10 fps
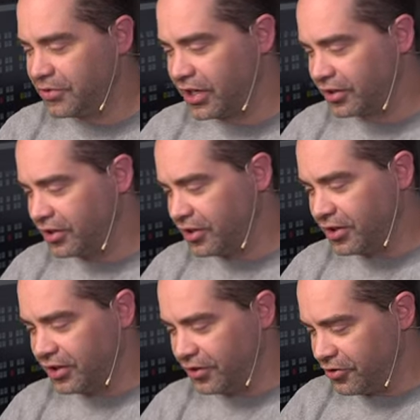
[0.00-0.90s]
Deck.
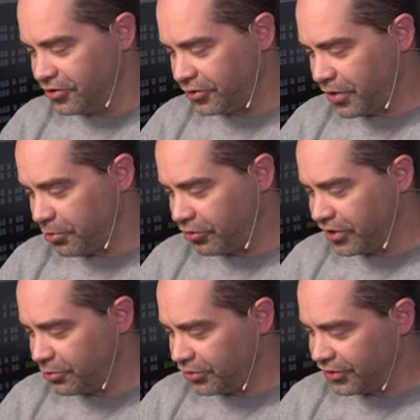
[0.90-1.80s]
Uh, they're just paper
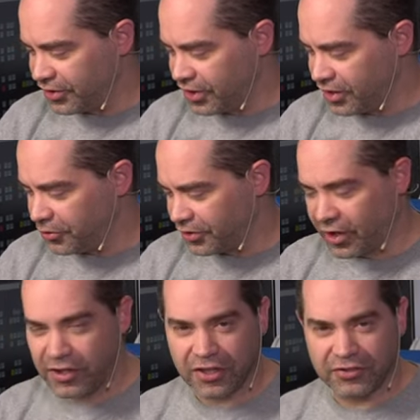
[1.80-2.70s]
labels, and I use
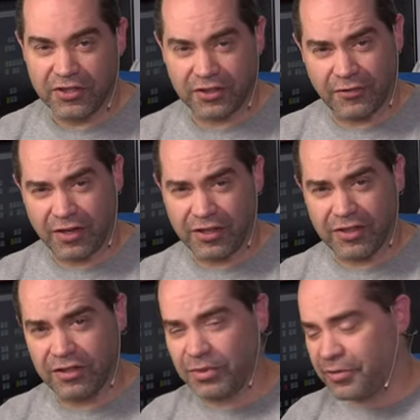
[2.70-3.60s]
I actually use a fairly
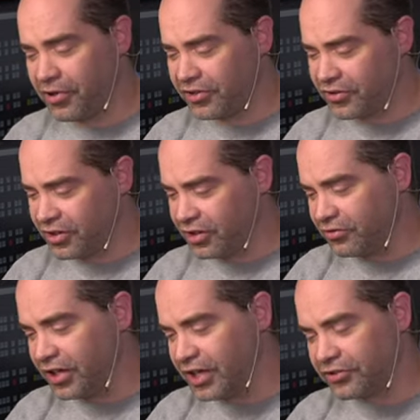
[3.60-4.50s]
thin paper so that the
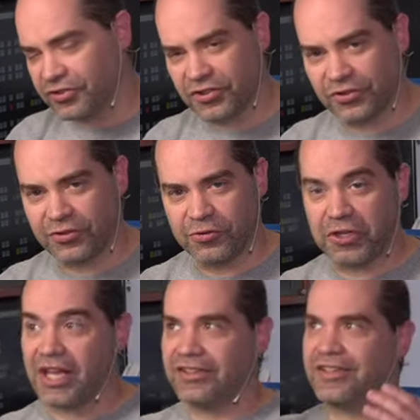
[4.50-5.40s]
light actually shows through. You
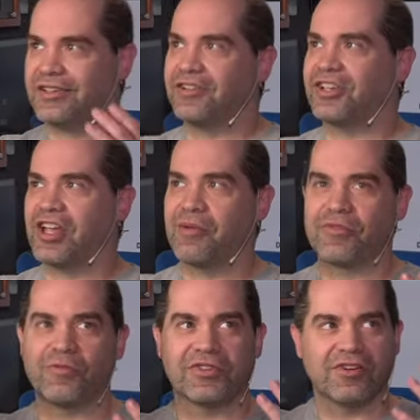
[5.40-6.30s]
can't see it on
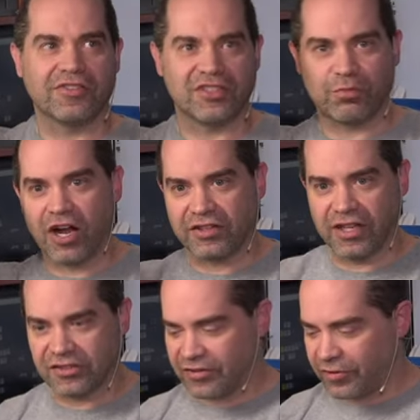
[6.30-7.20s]
camera with all these bright
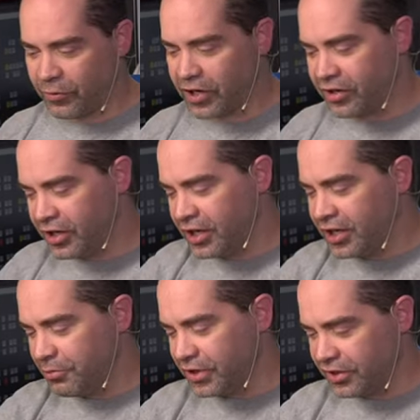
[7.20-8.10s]
lights everywhere,
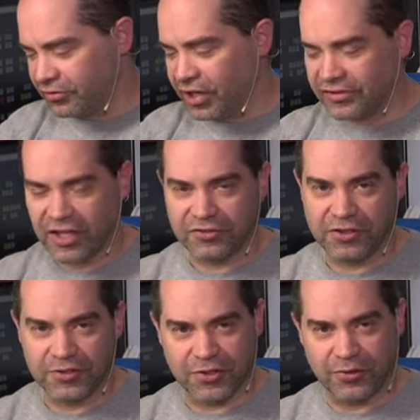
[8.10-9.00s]
but the lights actually
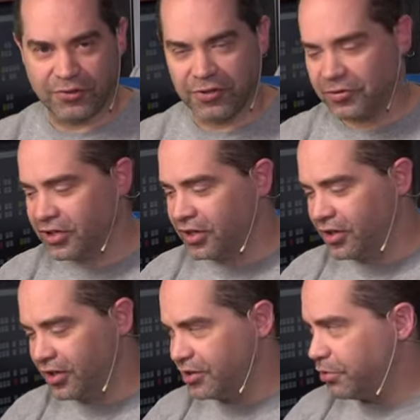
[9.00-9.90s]
do show through
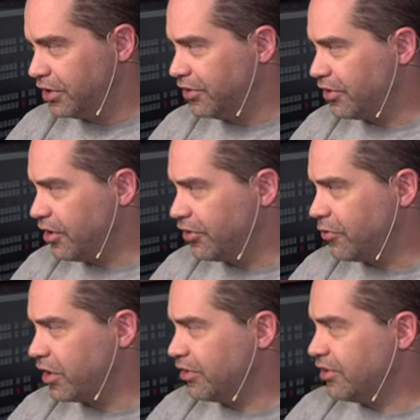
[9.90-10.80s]
on the buttons here,
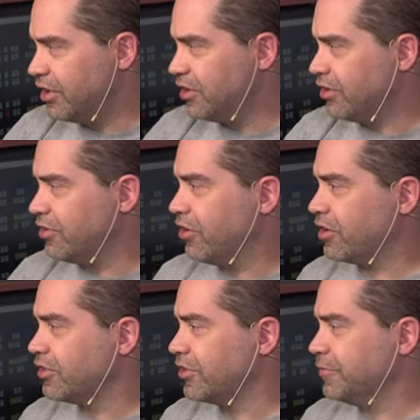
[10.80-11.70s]
so I can see in the
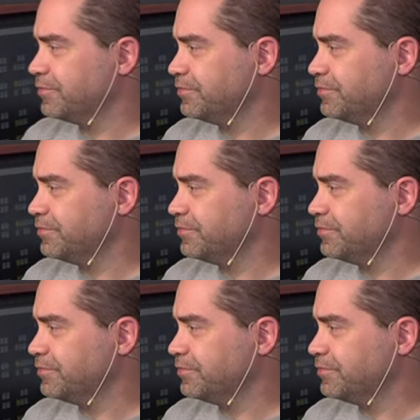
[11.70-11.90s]
dark. So,